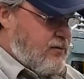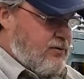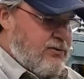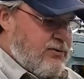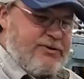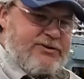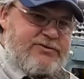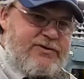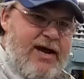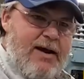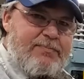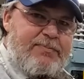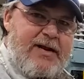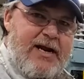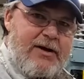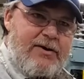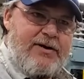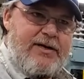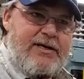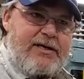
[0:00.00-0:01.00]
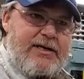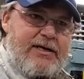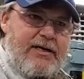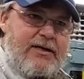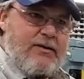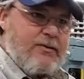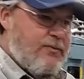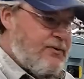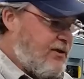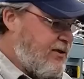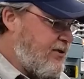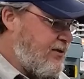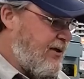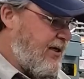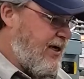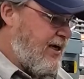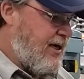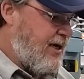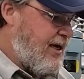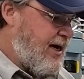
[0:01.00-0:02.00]
was we trapped air in here, we couldn't
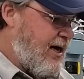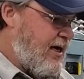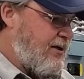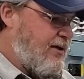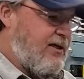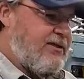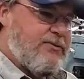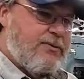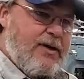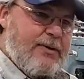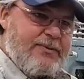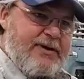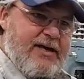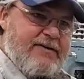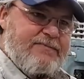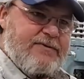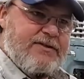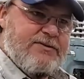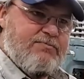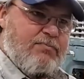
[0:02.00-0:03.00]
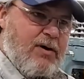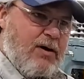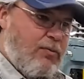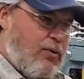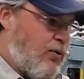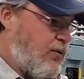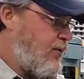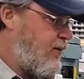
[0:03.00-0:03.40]
get it out, that's why we have this bubble.